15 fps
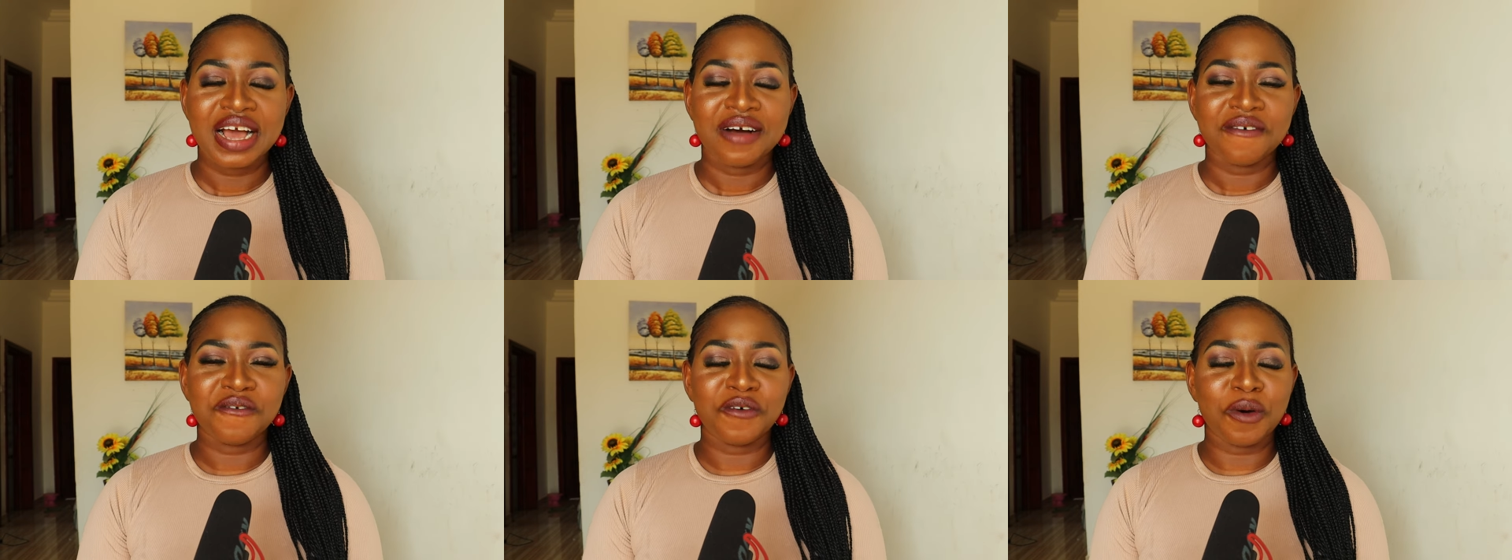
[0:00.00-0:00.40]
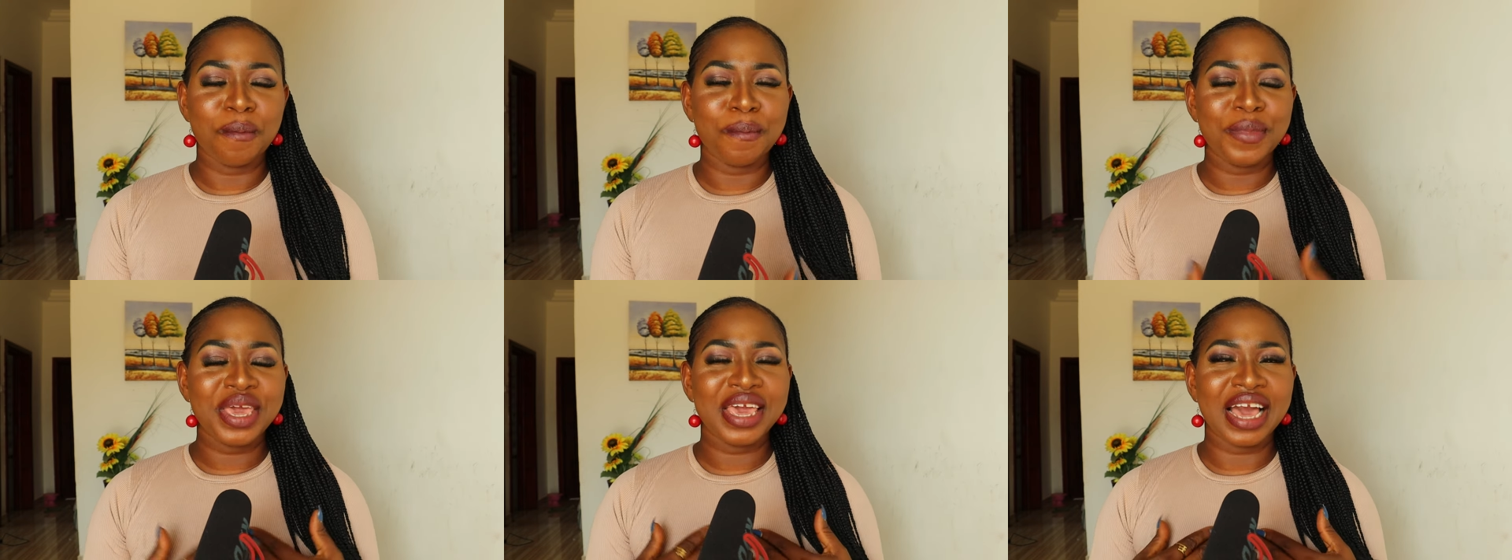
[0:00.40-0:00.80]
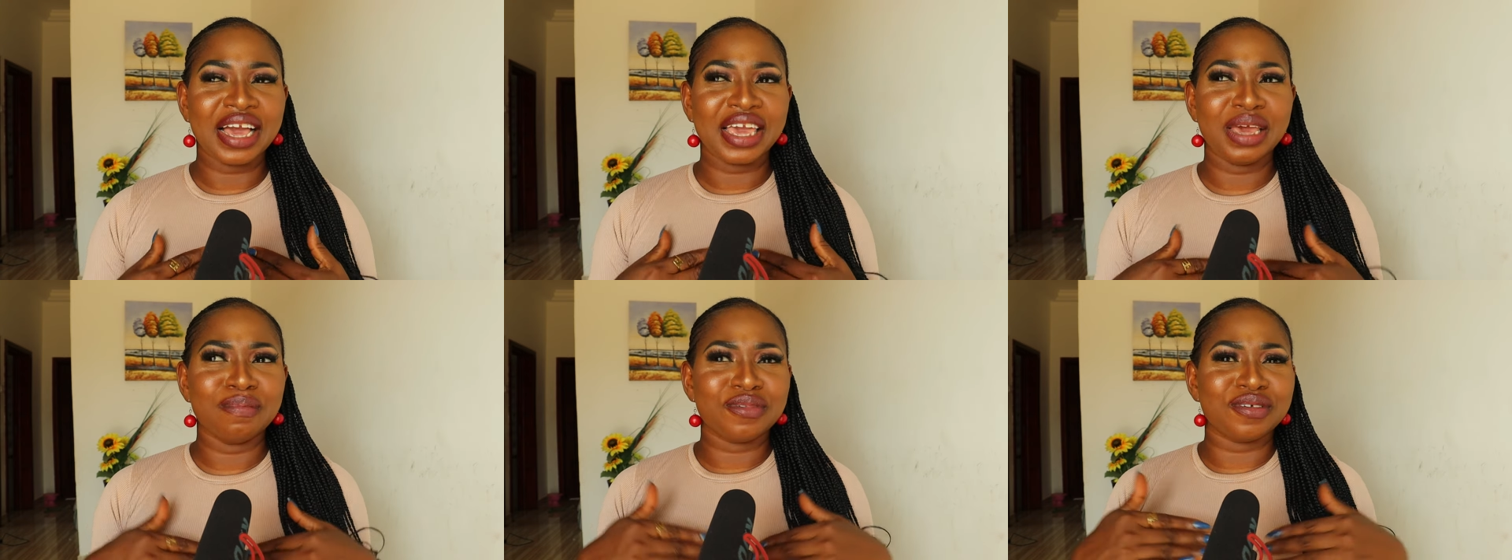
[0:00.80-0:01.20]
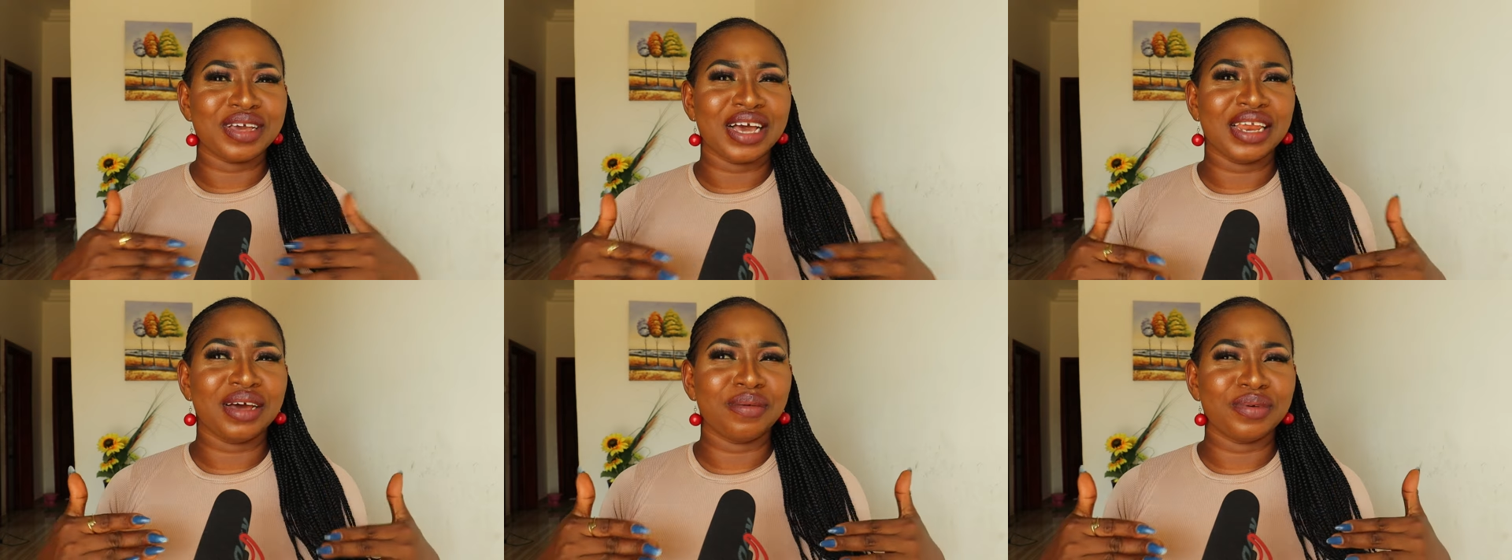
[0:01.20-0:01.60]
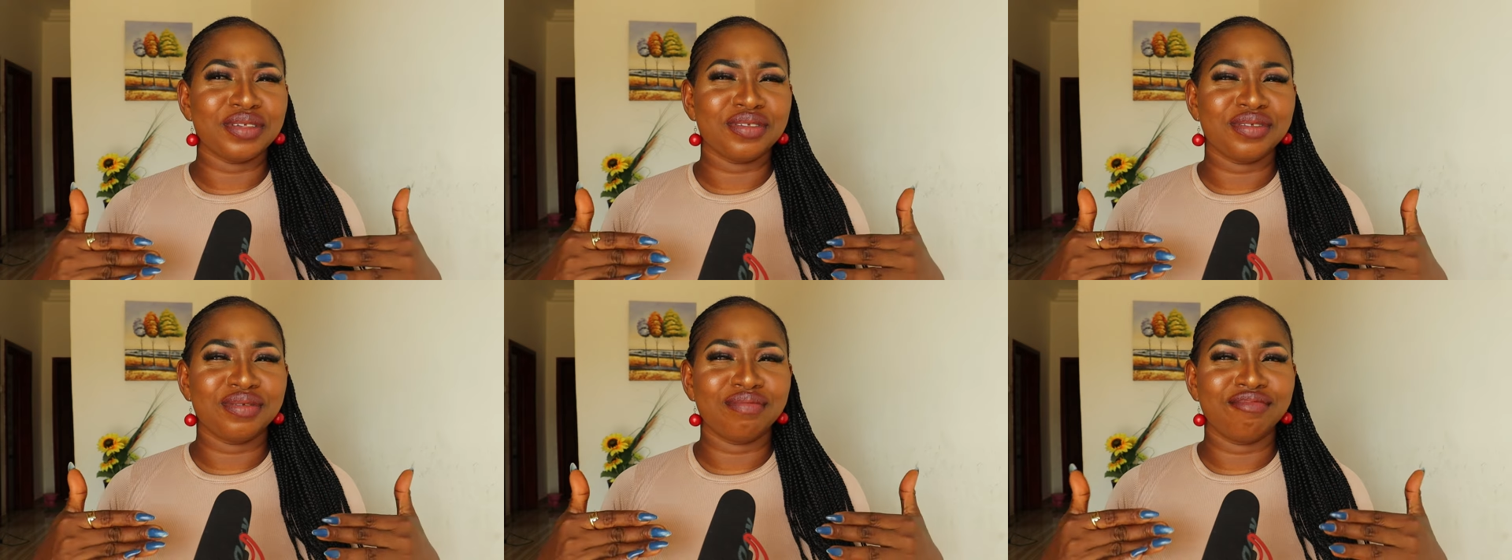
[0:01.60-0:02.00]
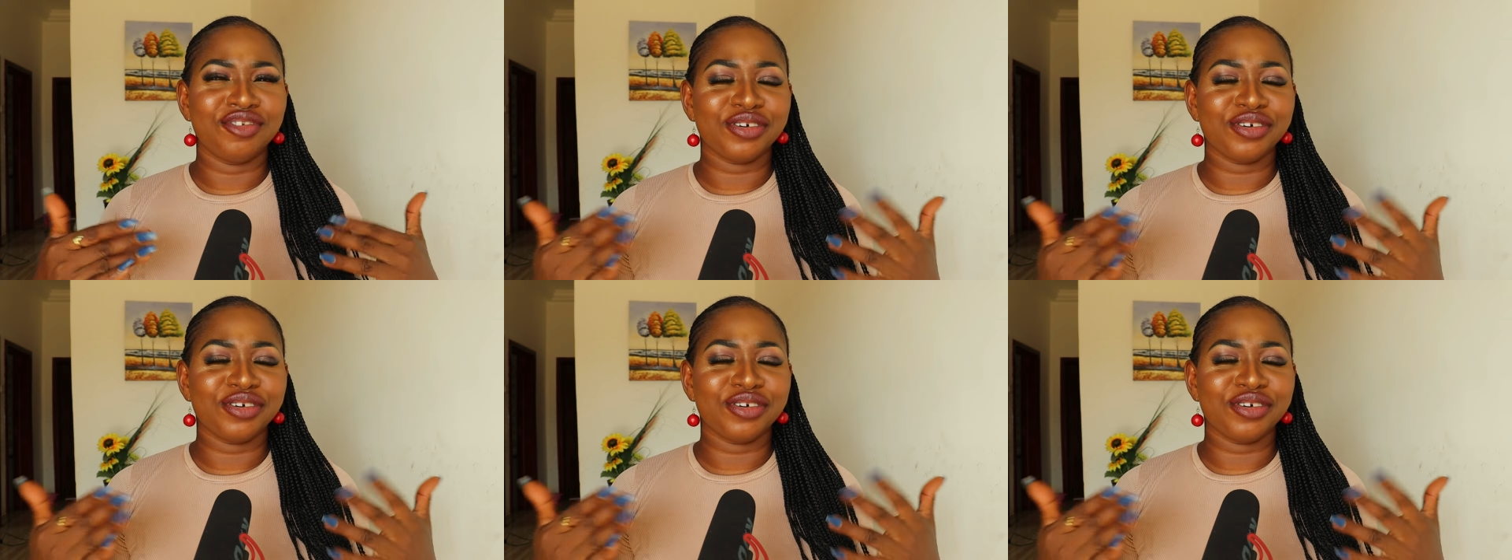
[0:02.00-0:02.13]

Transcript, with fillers: For me, I came to Ghana with